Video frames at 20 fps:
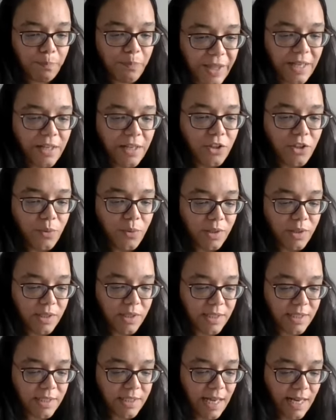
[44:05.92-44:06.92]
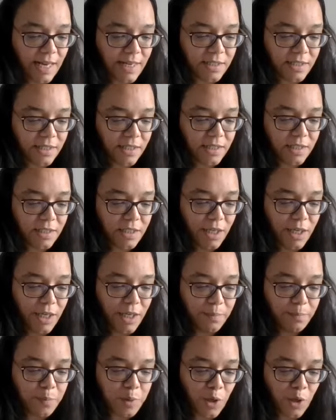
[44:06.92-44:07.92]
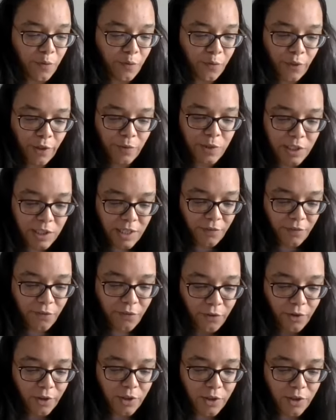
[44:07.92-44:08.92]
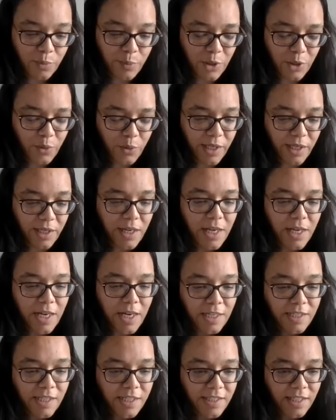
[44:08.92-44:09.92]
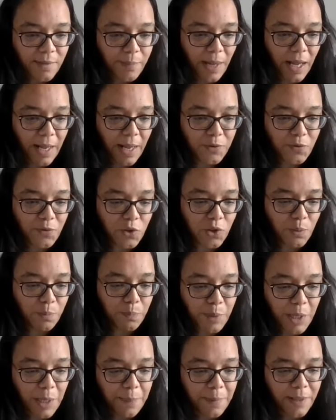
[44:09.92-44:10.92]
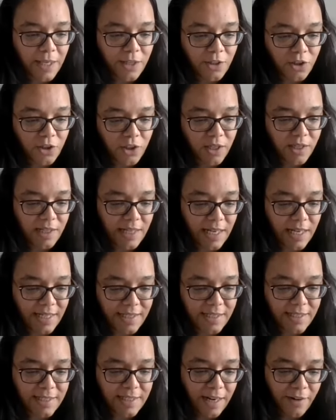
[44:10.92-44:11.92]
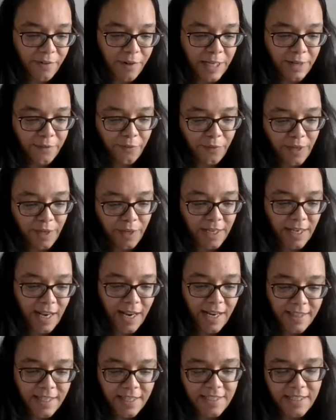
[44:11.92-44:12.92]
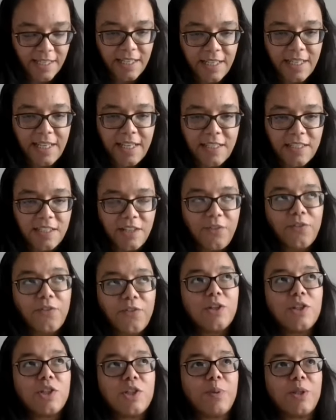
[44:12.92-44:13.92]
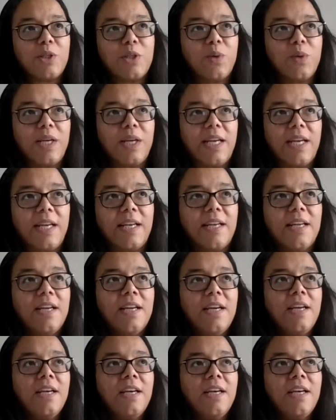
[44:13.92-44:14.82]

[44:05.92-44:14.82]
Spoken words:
thing to understand in terms of the difference between, because I think perhaps for some people there doesn't necessarily feel like there's a clear difference between